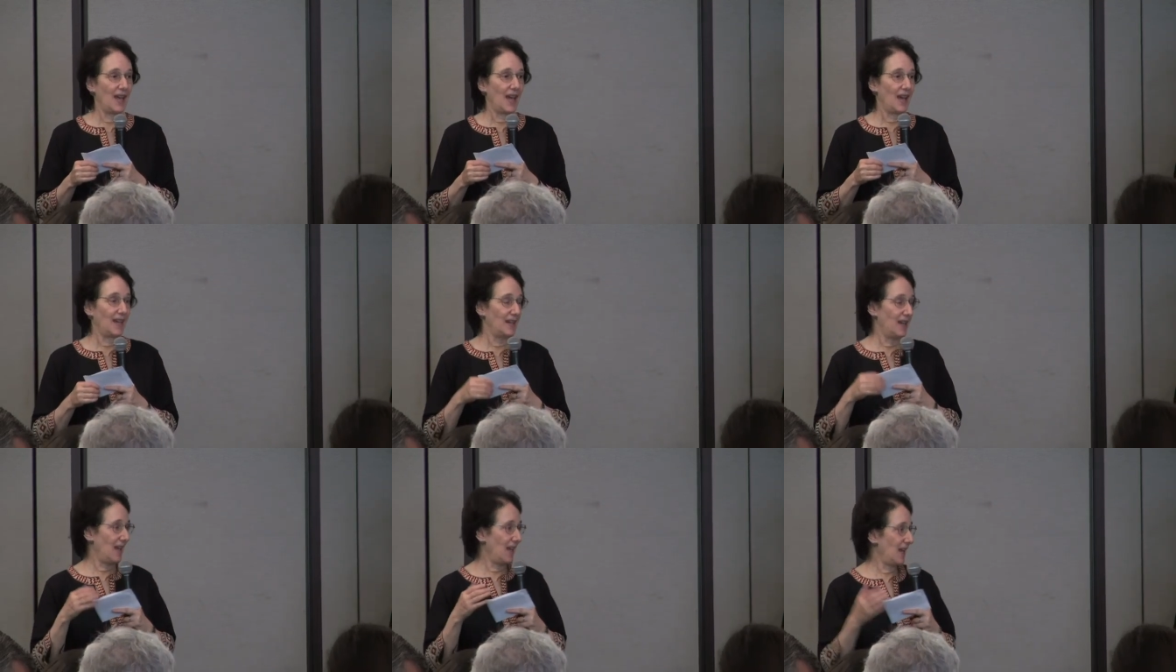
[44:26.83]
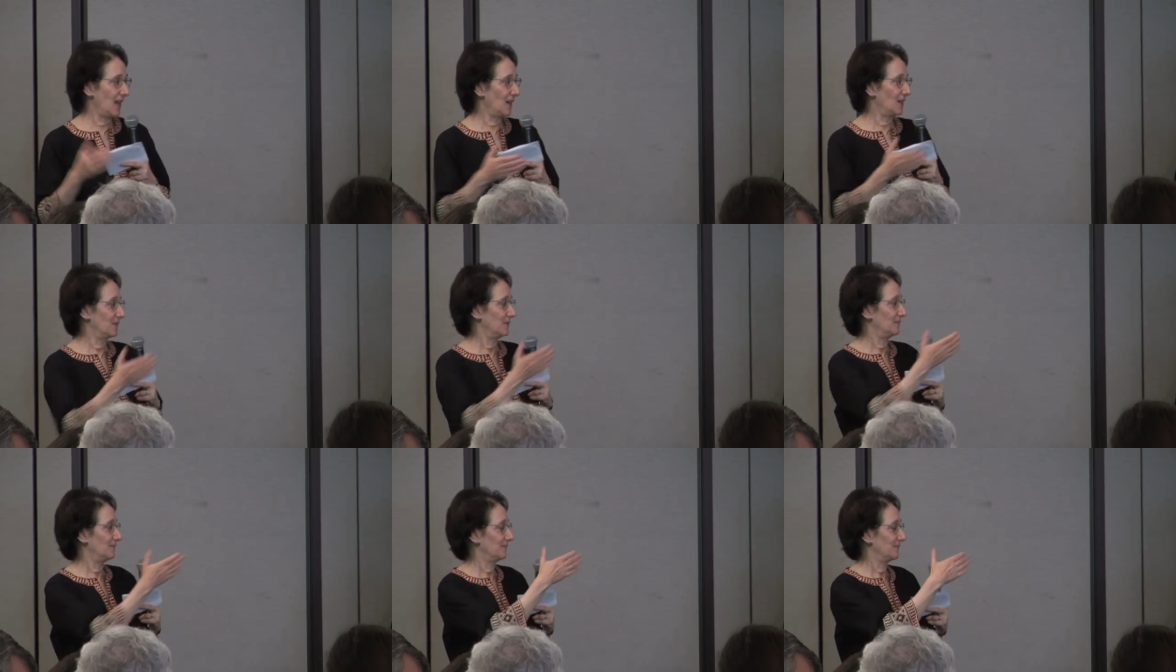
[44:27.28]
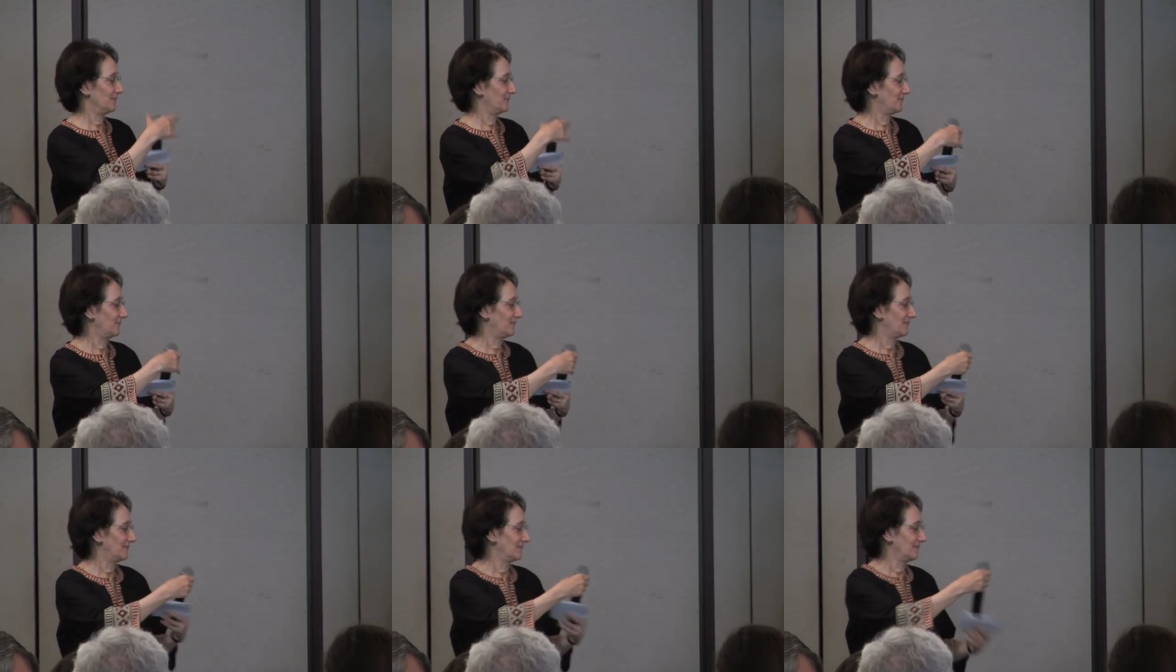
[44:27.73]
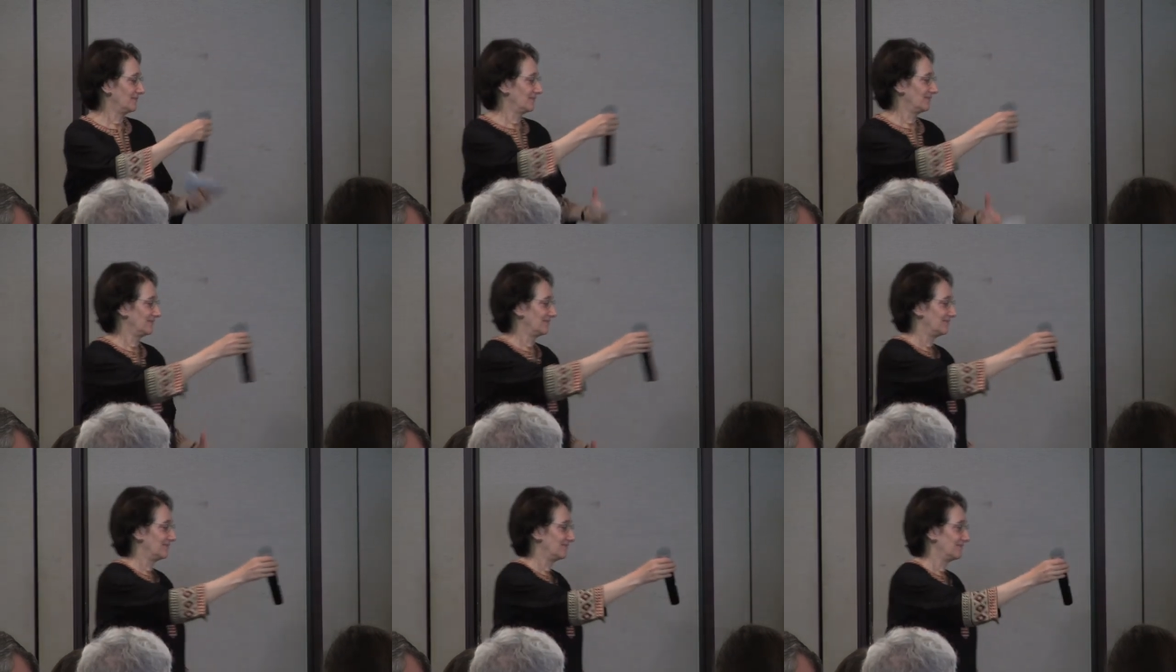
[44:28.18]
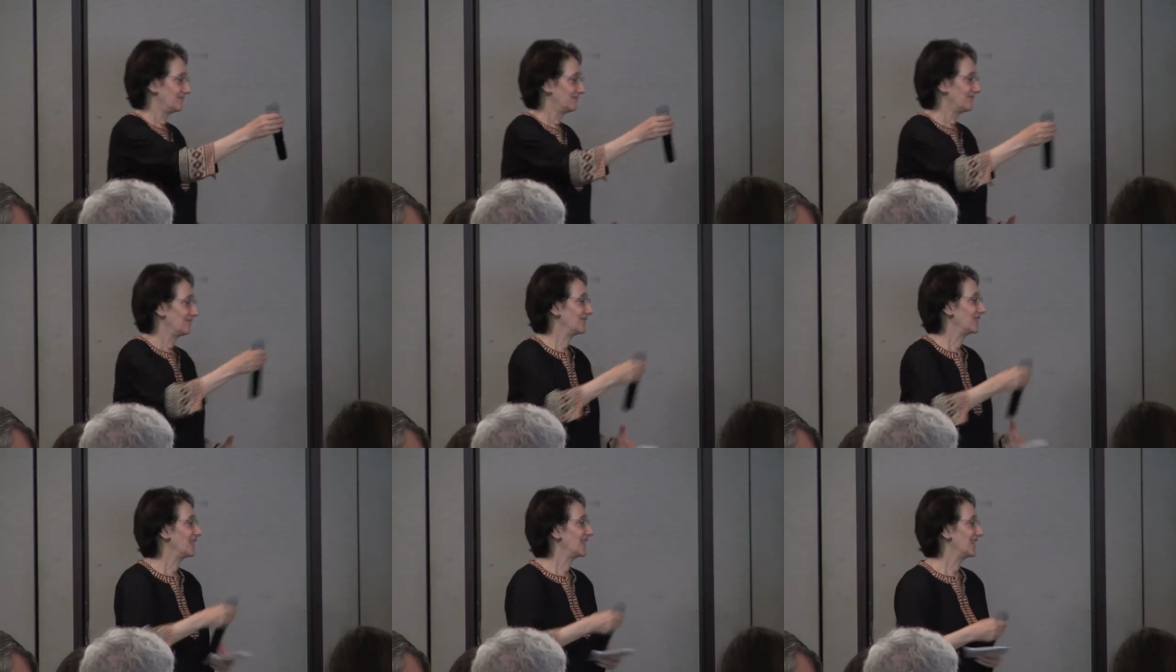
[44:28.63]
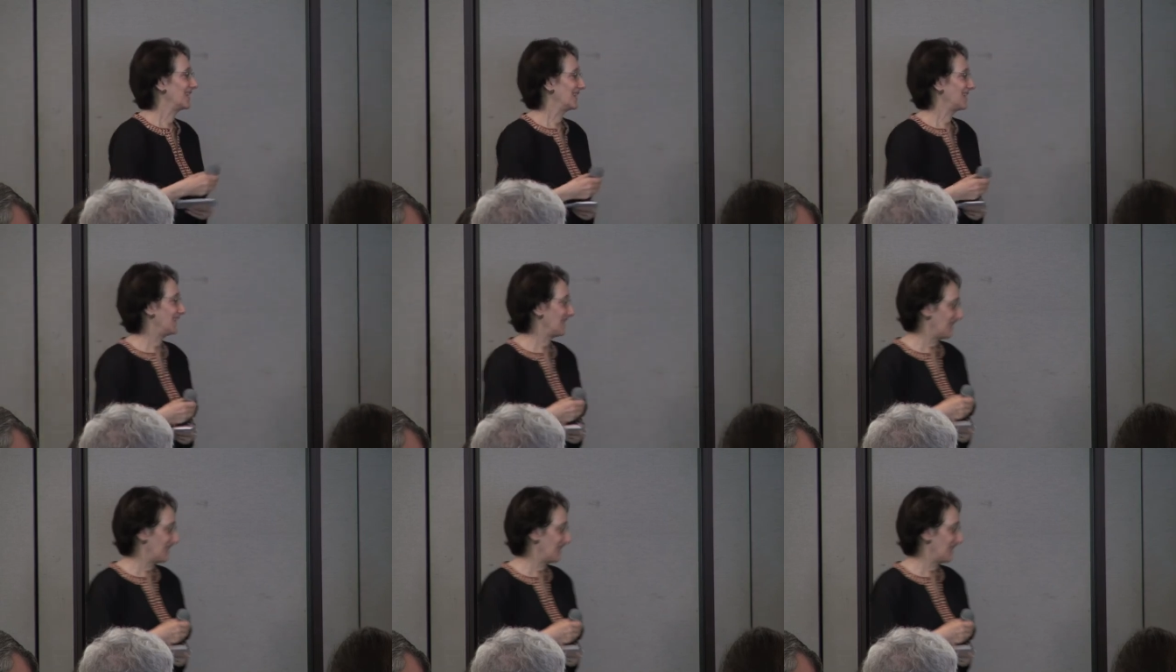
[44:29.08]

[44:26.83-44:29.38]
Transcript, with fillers: And now. I have my own